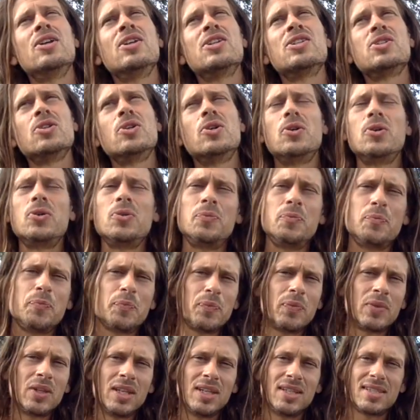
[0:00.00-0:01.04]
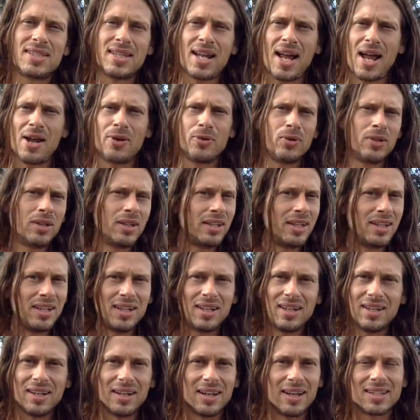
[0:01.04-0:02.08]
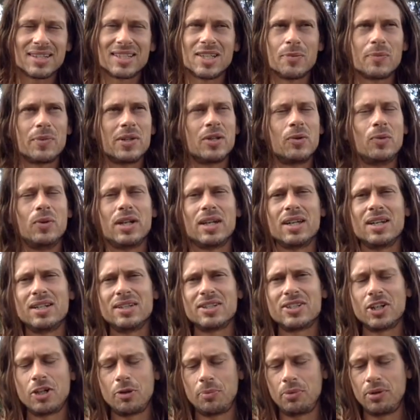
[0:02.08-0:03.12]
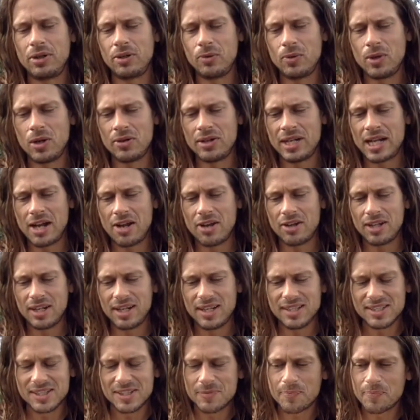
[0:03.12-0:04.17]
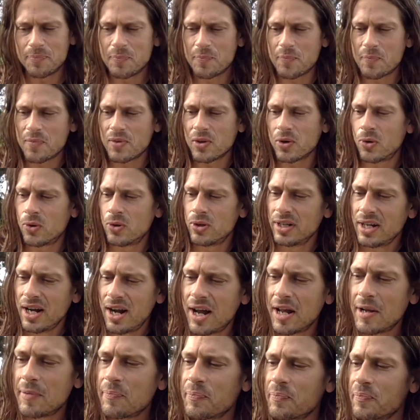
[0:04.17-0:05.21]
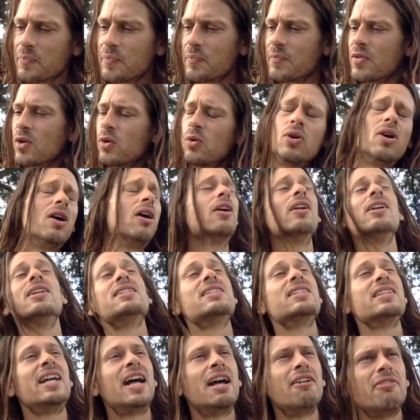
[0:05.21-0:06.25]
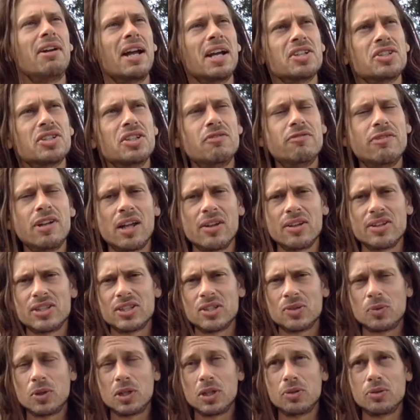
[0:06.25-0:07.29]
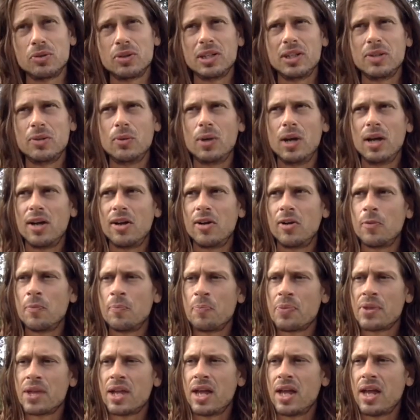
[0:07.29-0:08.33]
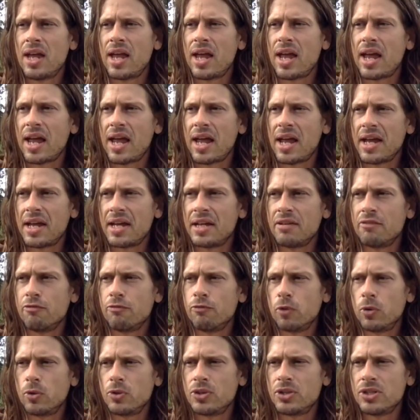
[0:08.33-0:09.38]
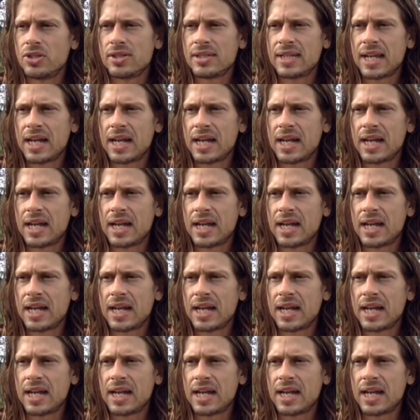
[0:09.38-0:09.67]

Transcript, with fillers: So, is that really something we can interpret well nowadays or not? Well, honestly, I've actually found this to work really well and vultures